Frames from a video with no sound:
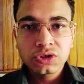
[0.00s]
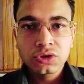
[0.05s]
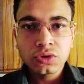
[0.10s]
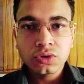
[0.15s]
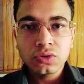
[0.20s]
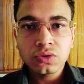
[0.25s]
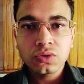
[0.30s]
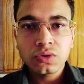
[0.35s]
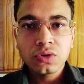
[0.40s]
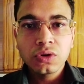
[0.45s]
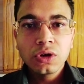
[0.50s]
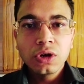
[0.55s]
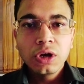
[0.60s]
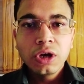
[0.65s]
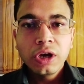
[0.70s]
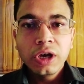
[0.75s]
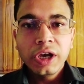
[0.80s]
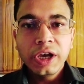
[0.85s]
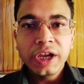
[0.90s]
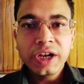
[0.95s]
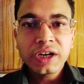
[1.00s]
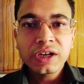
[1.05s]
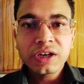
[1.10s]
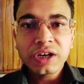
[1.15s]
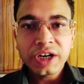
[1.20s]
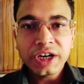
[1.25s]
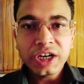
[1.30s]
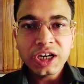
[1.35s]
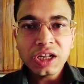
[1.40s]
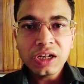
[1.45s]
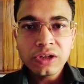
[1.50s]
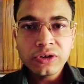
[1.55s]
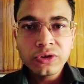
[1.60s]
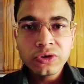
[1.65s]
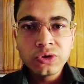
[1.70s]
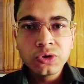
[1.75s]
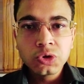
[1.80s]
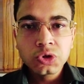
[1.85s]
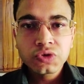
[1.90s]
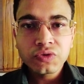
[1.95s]
So in Gradle you
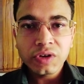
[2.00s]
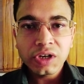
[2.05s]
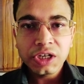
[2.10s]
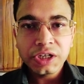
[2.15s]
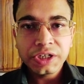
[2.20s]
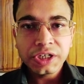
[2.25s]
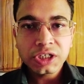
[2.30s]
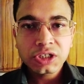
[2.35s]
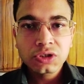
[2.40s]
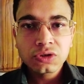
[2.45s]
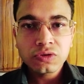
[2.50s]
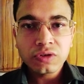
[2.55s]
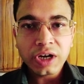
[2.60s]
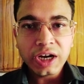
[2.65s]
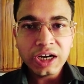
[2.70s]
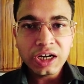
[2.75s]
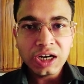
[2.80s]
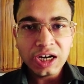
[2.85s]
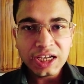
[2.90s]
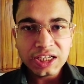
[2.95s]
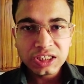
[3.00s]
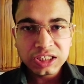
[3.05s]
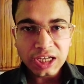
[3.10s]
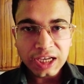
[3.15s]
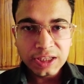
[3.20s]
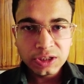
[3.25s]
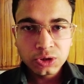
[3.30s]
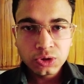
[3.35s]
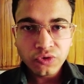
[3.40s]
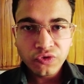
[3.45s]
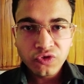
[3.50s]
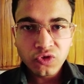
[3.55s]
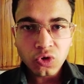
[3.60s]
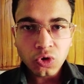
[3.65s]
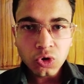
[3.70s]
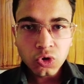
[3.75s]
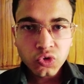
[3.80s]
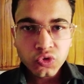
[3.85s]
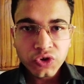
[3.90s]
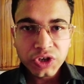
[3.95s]
usually need to write less lines of
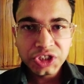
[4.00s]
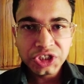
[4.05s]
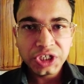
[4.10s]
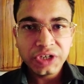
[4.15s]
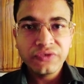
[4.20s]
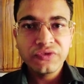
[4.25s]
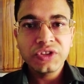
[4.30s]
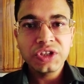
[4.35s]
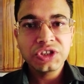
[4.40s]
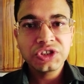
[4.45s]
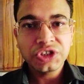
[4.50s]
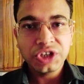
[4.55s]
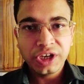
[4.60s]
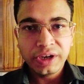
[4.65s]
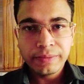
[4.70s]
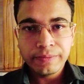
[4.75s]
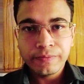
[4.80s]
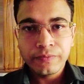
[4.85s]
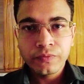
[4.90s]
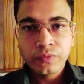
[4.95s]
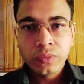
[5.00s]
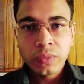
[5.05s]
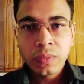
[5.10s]
code to achieve the same,